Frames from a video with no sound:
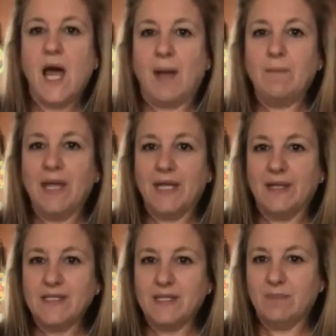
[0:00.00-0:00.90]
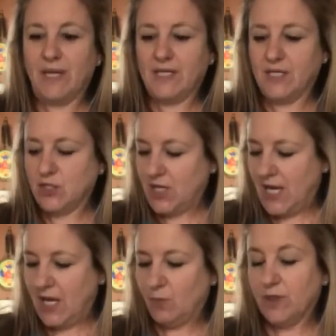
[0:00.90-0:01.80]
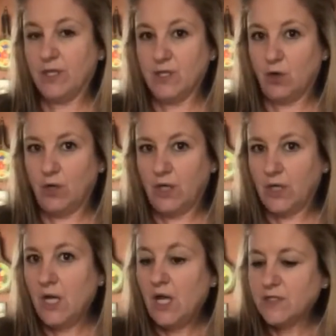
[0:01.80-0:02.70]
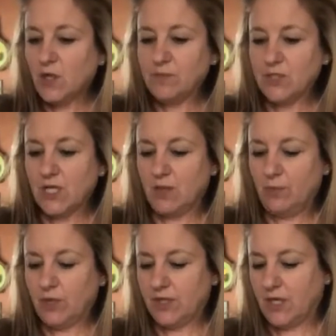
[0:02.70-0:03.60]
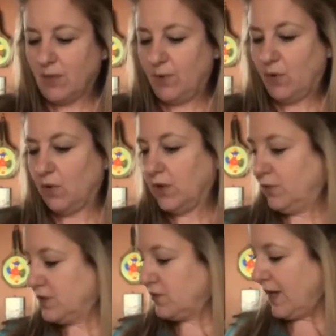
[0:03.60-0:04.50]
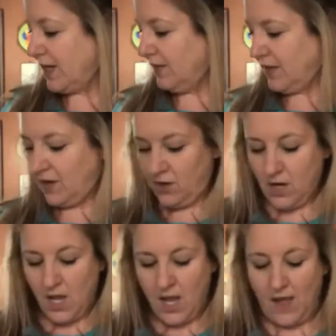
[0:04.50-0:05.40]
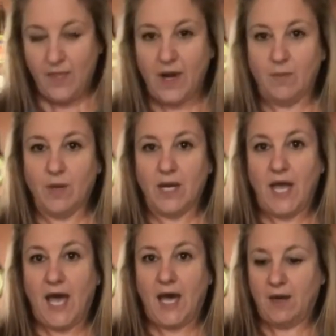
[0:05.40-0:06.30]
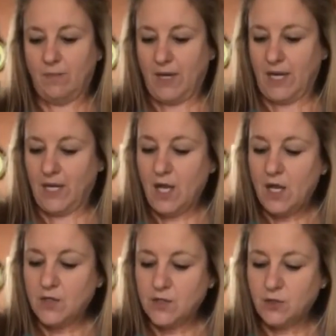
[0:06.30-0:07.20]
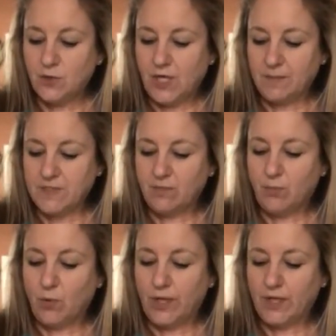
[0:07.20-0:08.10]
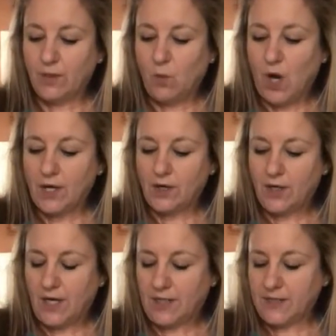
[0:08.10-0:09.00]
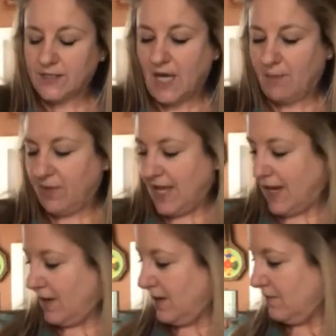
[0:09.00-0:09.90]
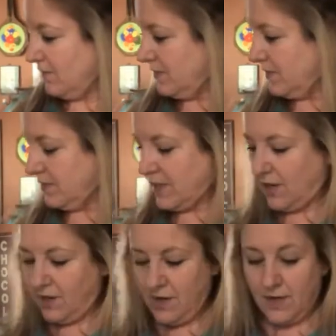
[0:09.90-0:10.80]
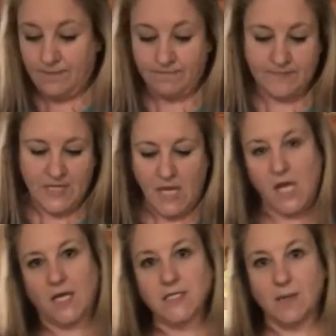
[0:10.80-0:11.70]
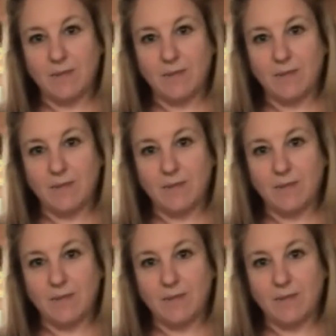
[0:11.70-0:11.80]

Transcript: I'm making this in my KitchenAid with the dough hook, so I'm just going to put the cup of whole oats right in there, and then I'm going to add my 2 cups of boiling water on top of that there, and